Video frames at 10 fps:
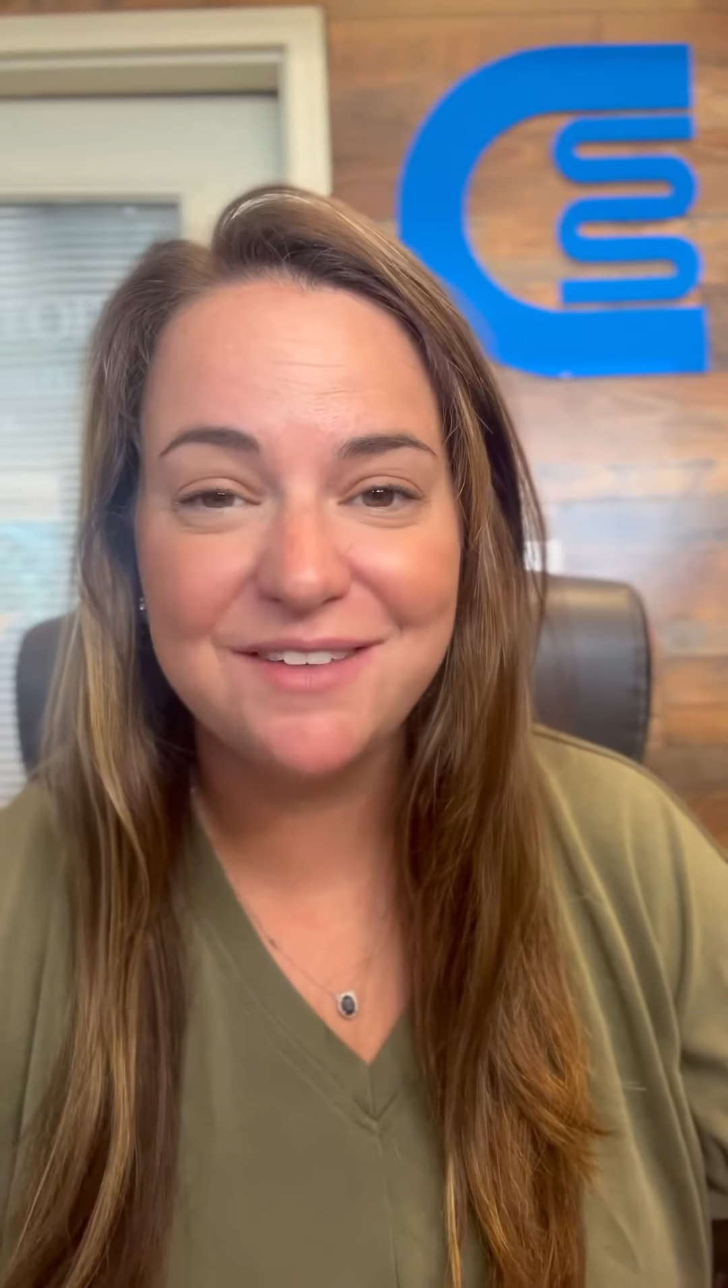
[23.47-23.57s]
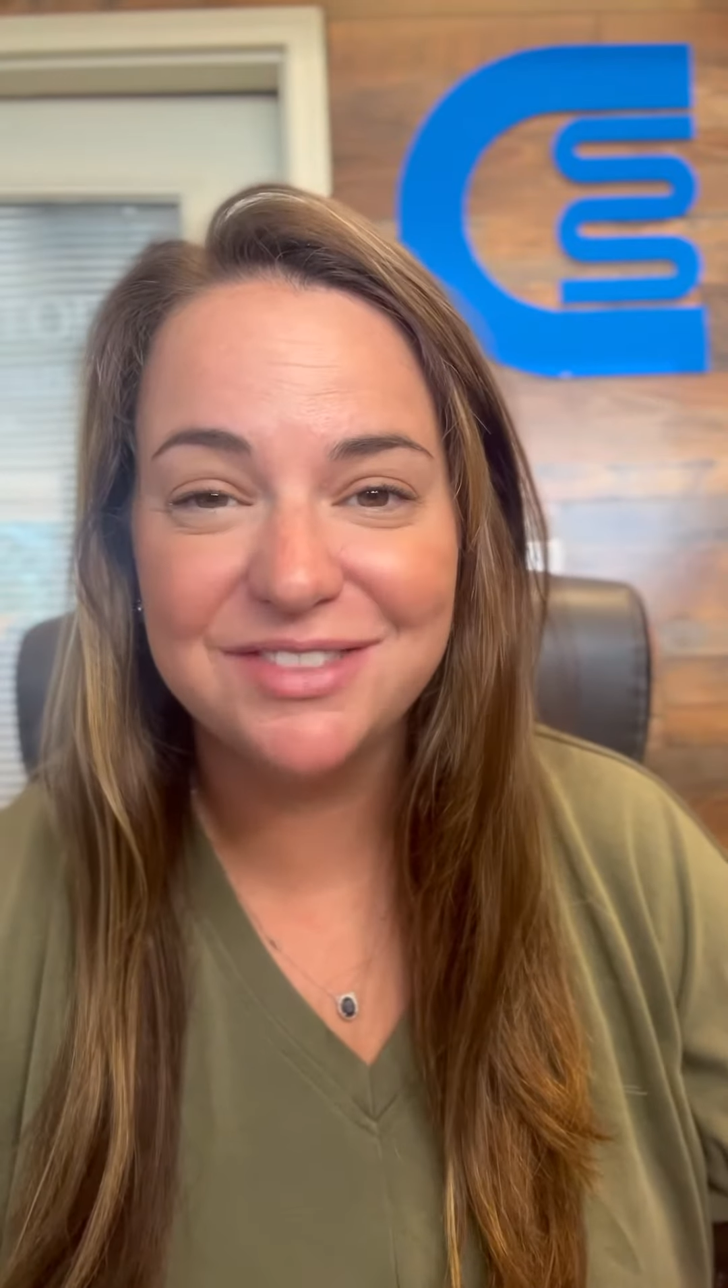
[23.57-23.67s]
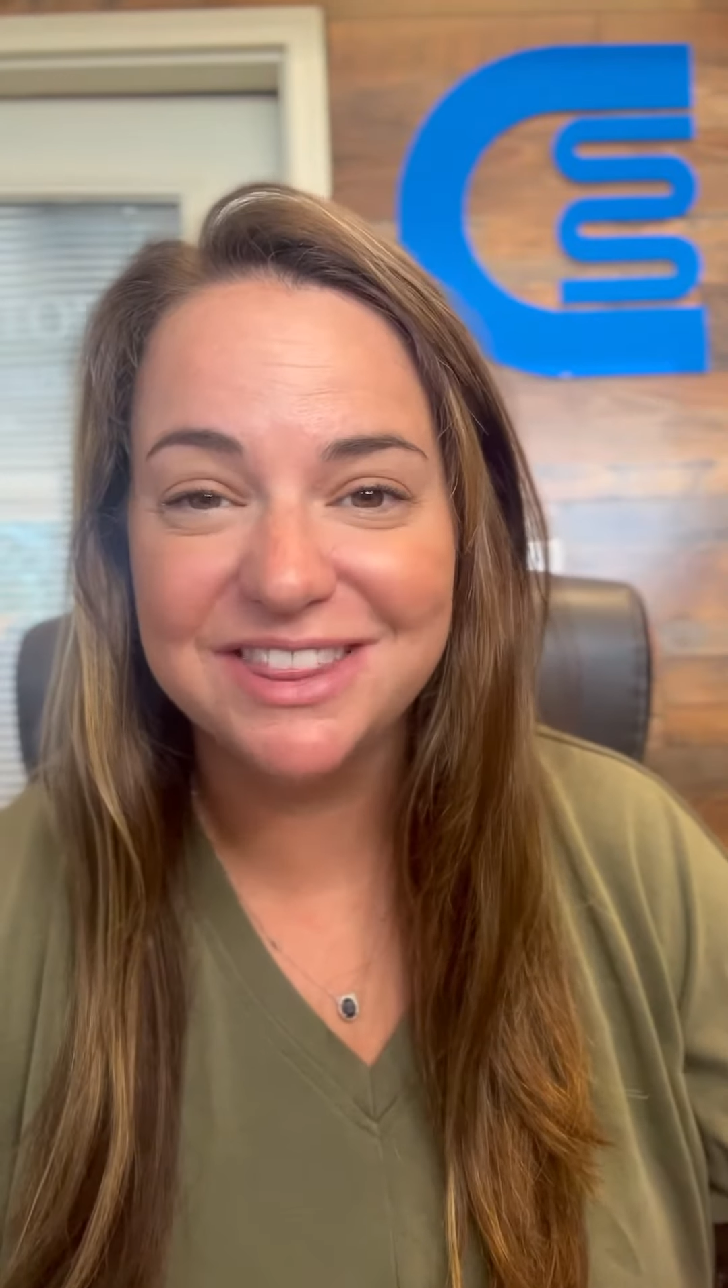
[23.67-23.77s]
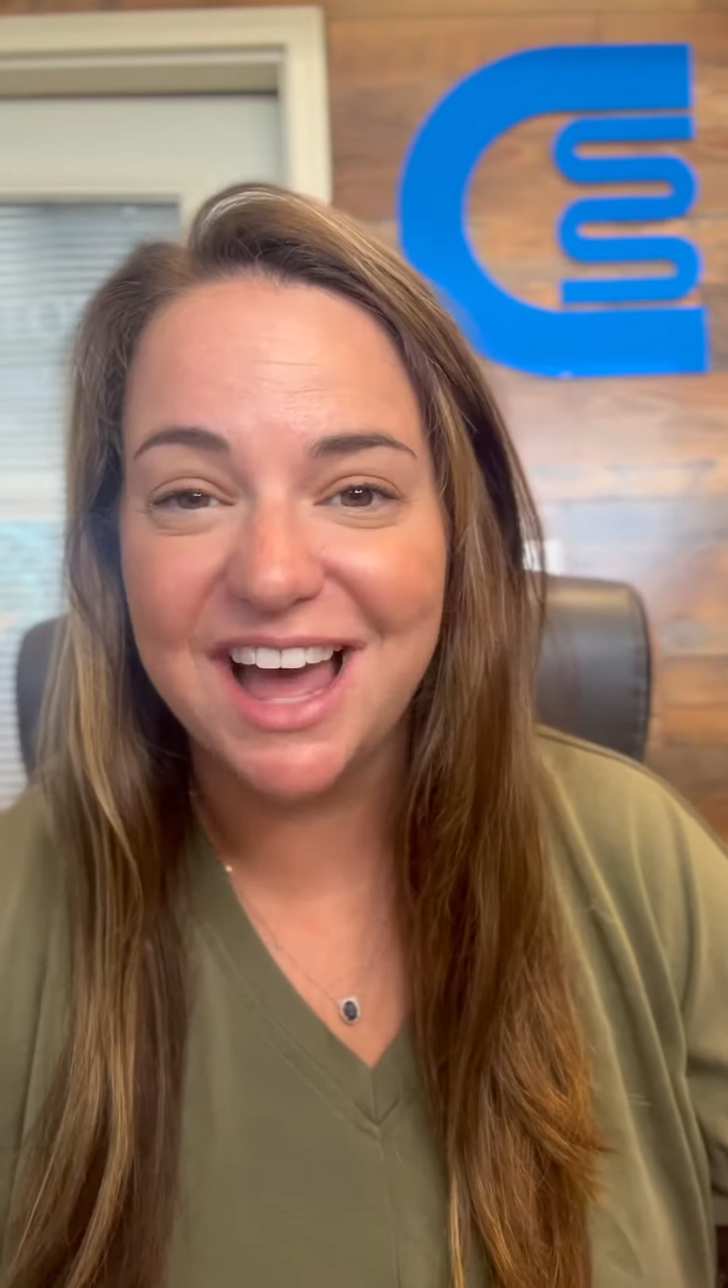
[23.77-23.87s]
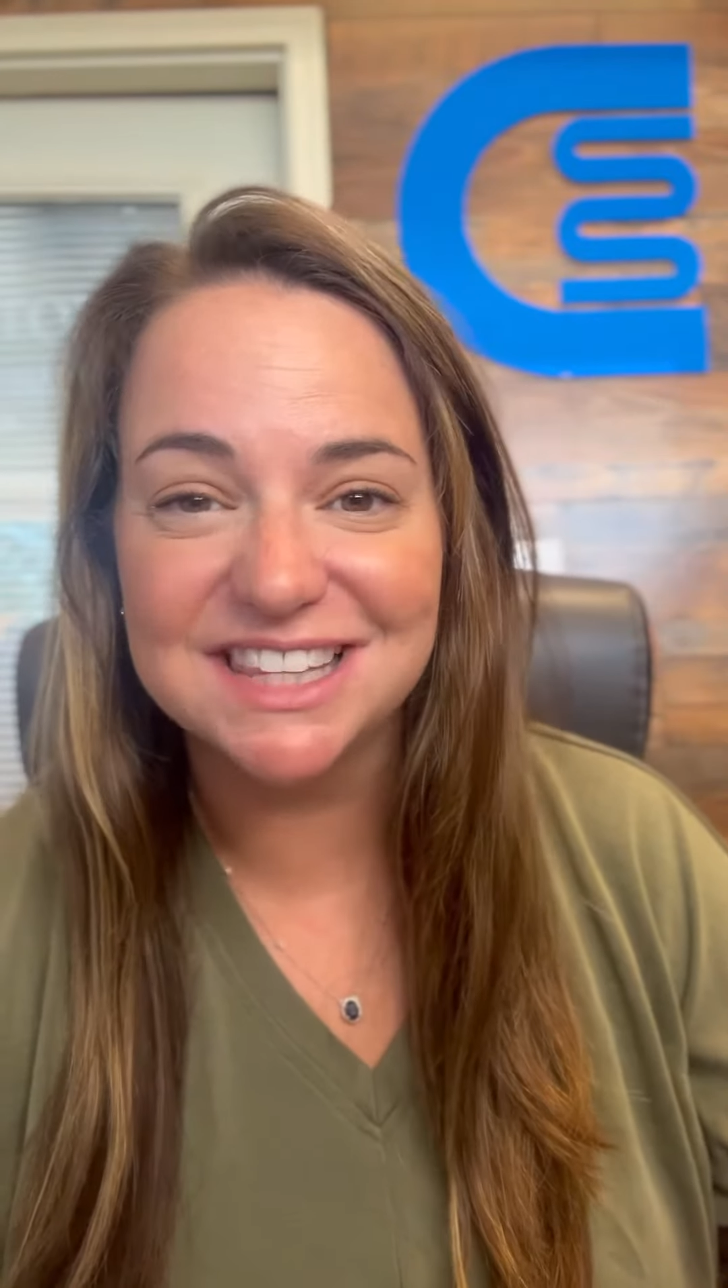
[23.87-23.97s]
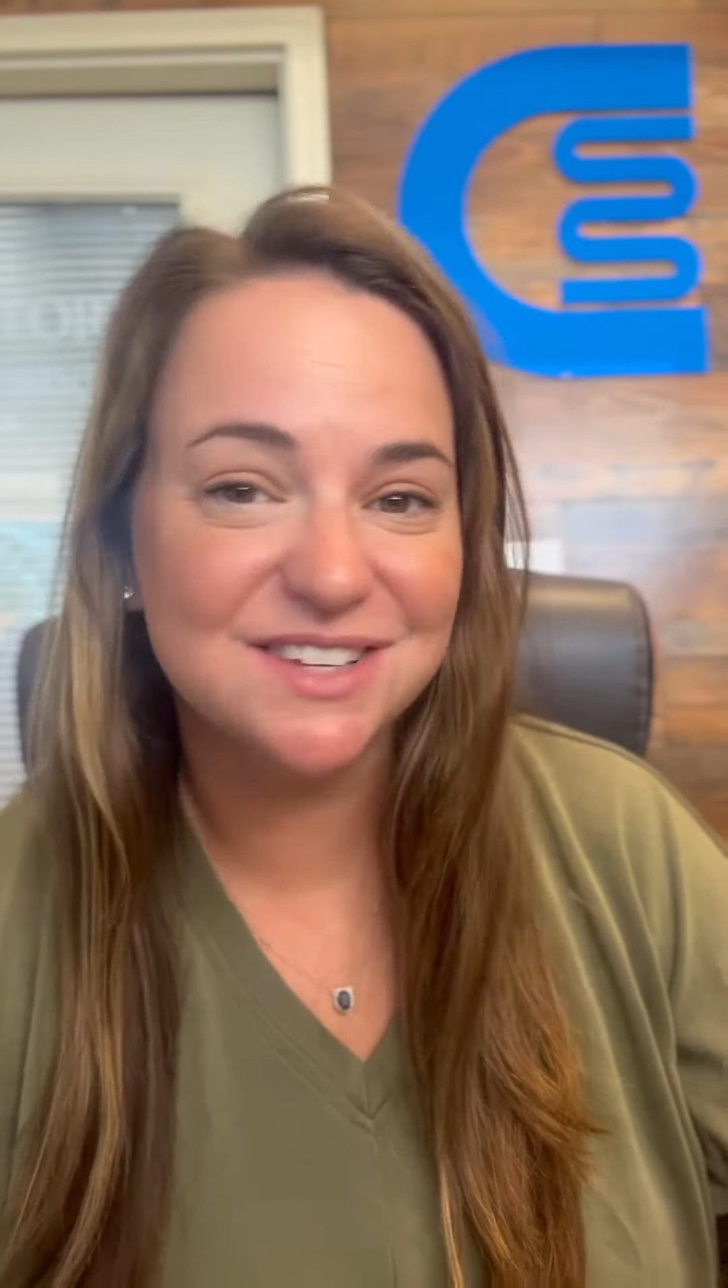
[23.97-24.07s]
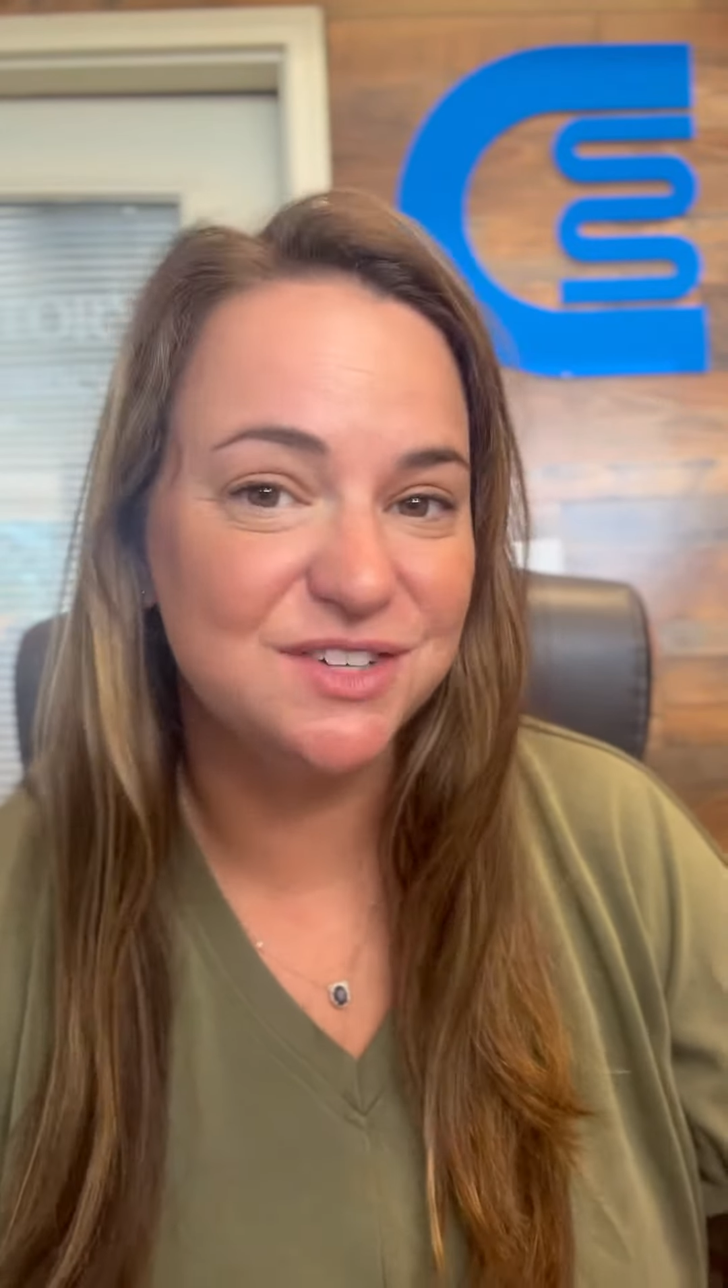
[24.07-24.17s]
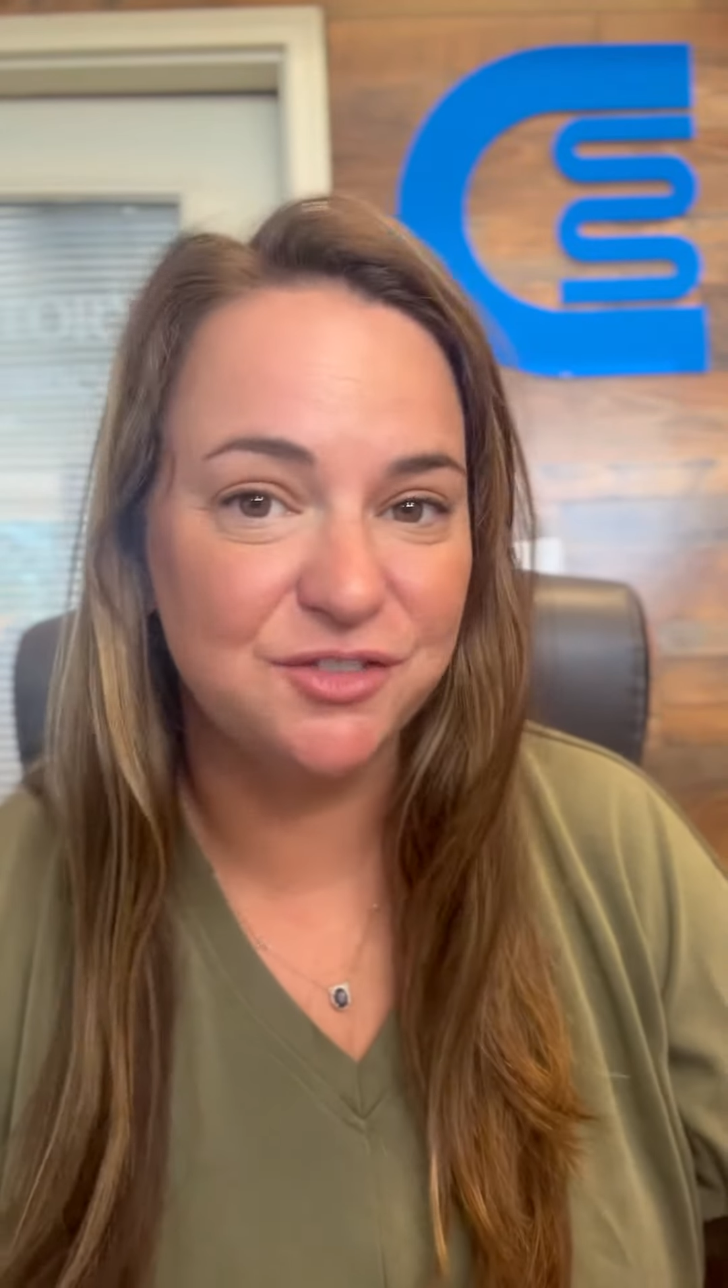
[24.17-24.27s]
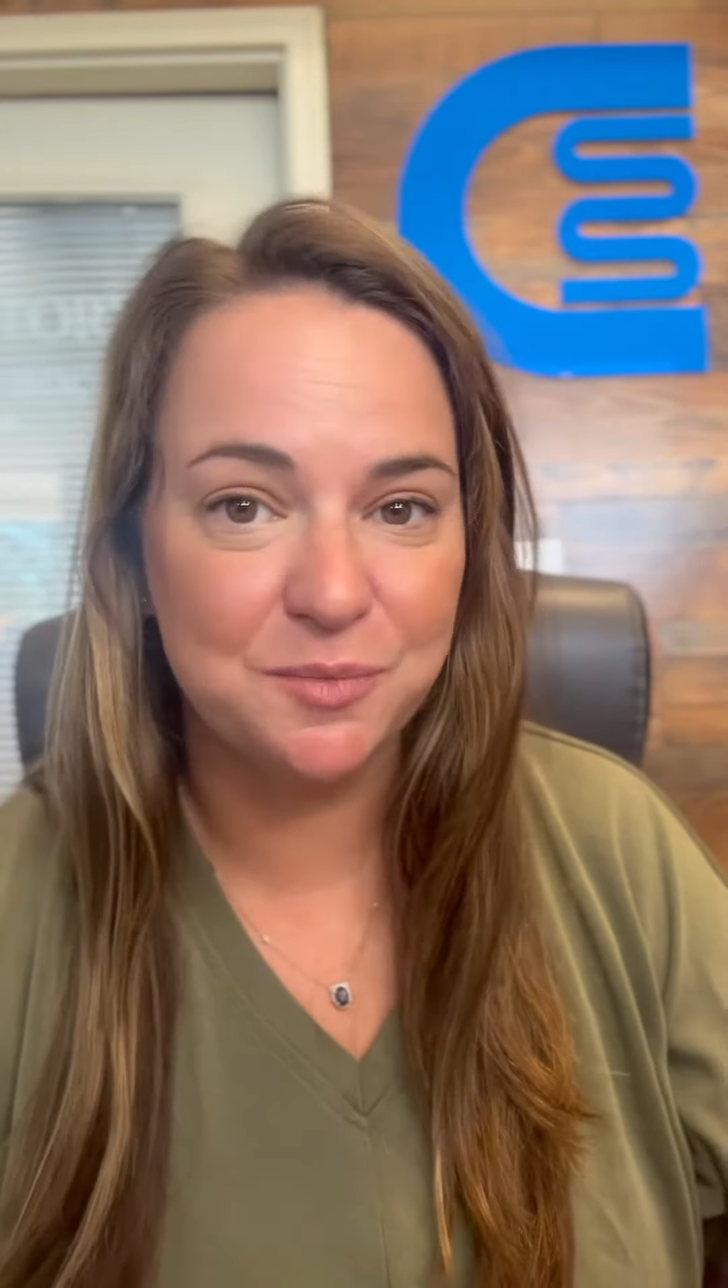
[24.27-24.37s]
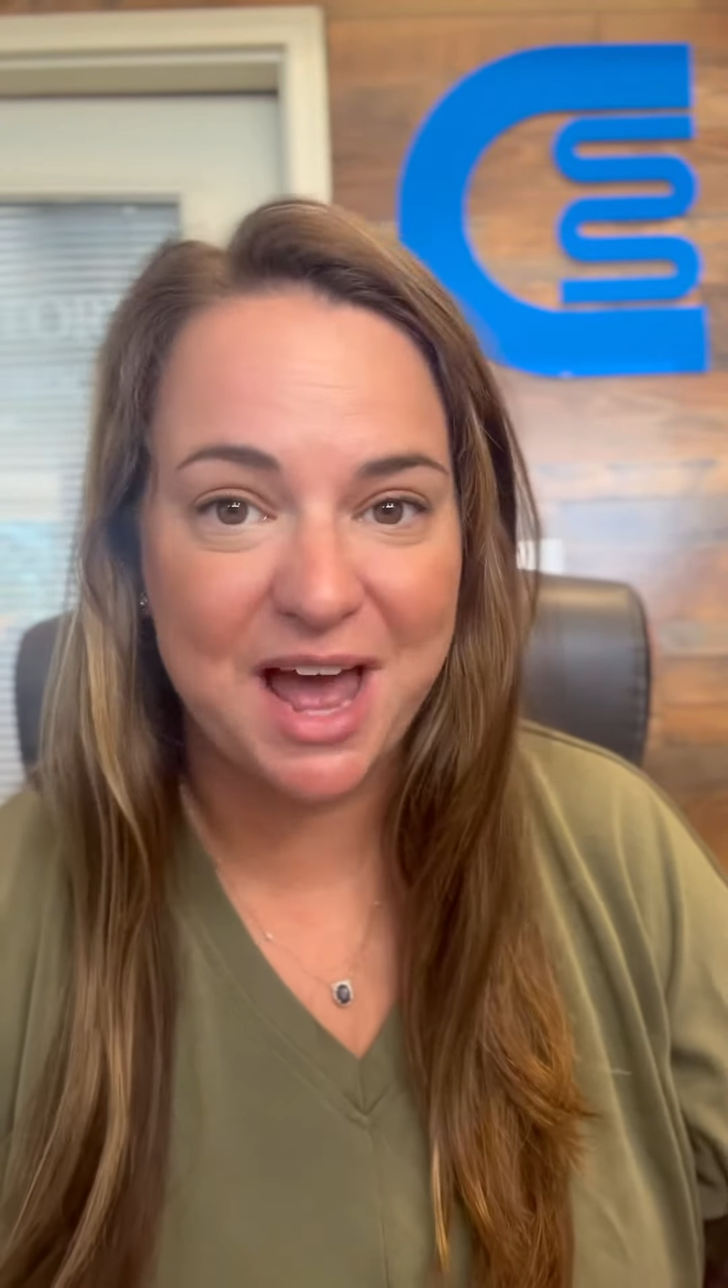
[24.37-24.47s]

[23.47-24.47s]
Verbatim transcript: lots of different